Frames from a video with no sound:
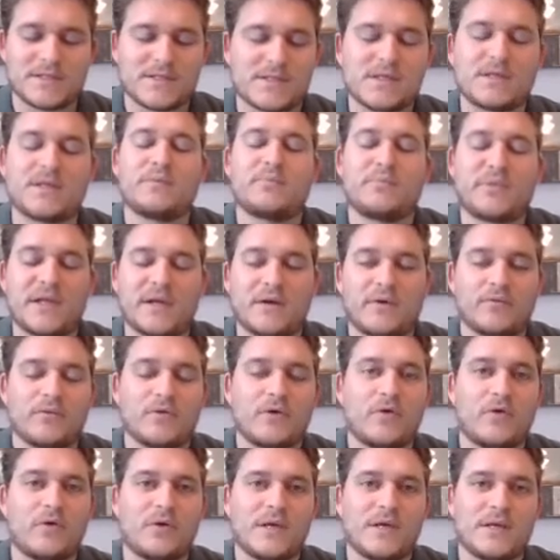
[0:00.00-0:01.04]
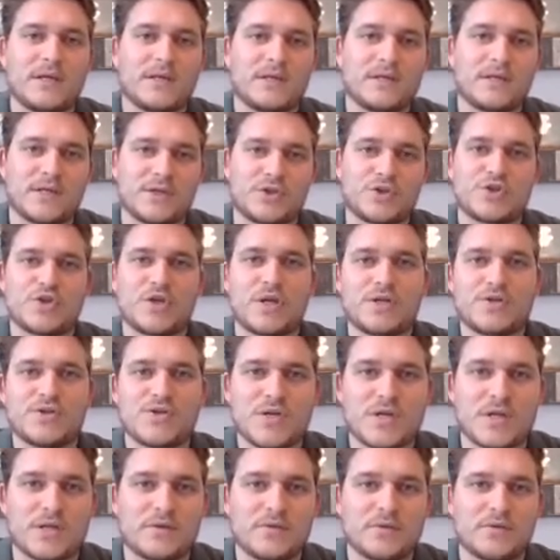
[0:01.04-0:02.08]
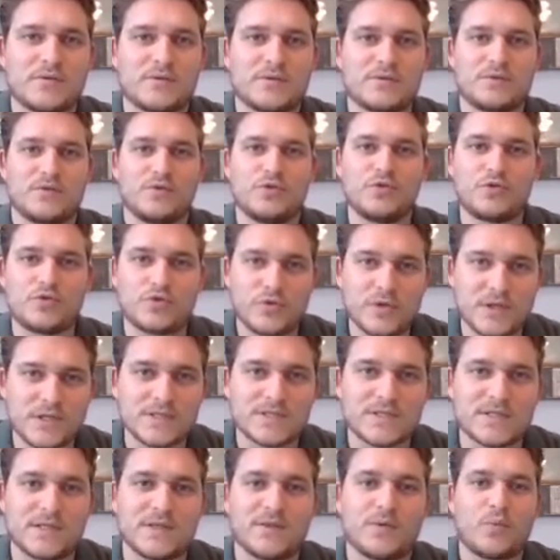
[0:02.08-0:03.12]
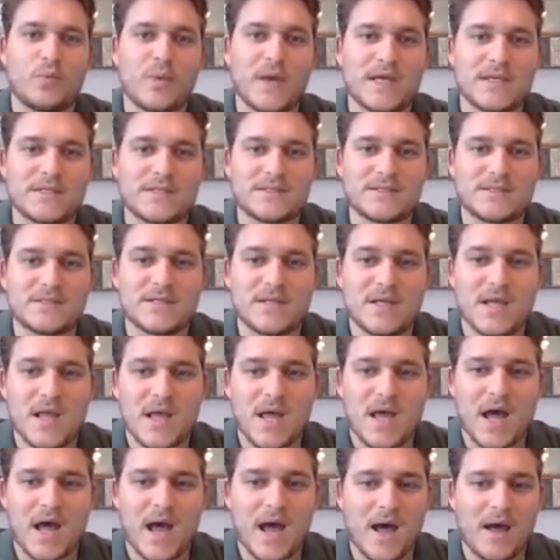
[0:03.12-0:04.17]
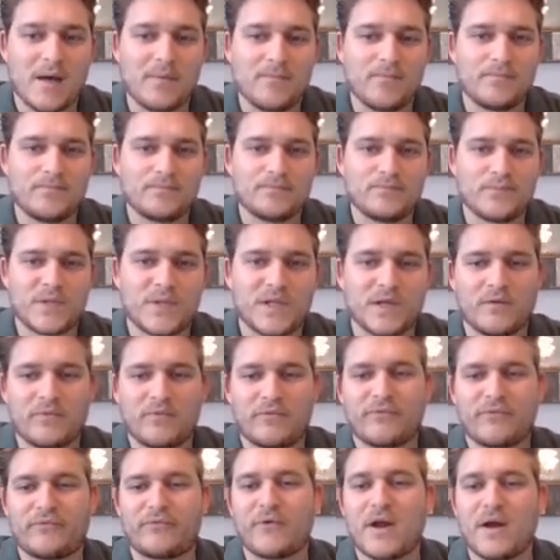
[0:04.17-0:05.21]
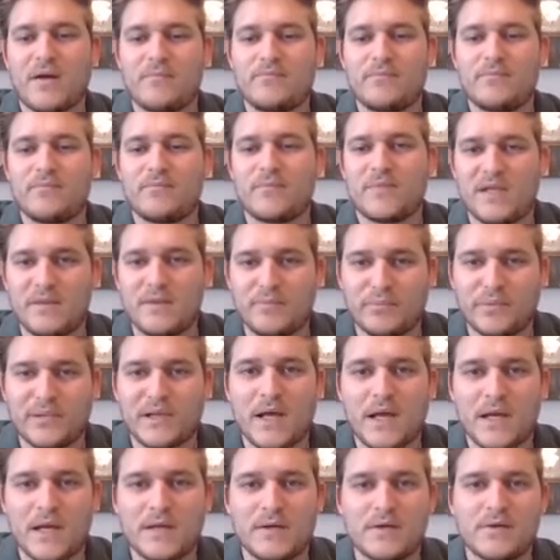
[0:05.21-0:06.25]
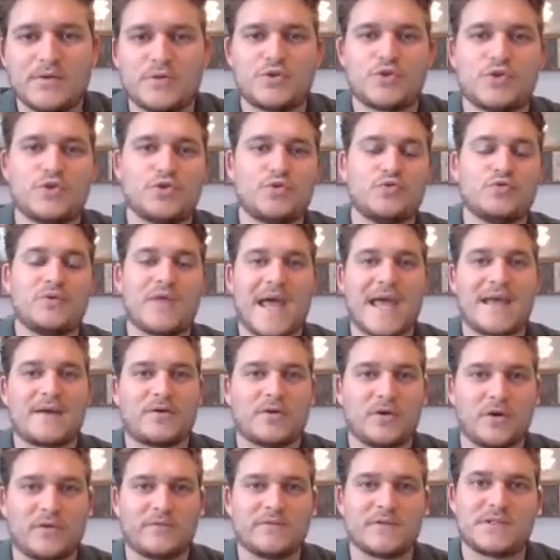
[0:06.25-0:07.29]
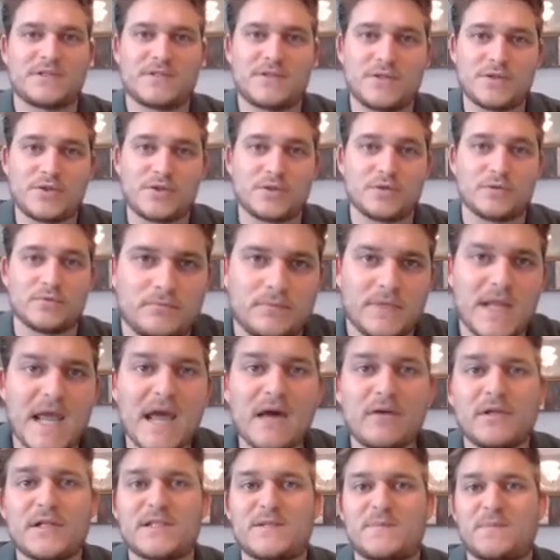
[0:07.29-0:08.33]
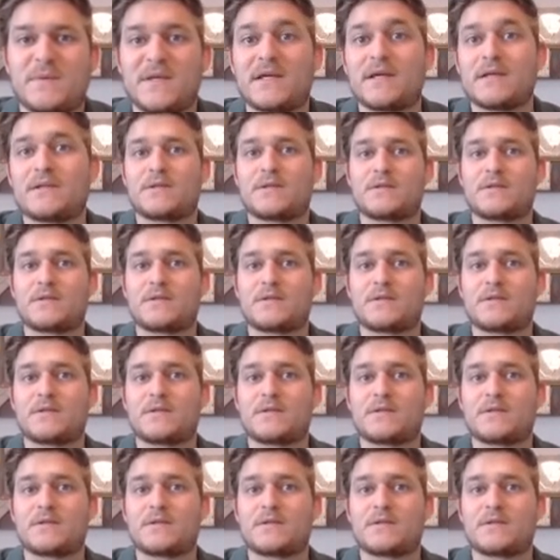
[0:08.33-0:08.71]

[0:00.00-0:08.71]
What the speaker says: going to play a role in exchanging the nutrients and the wastes from the blood to that nervous tissue. Now let's begin to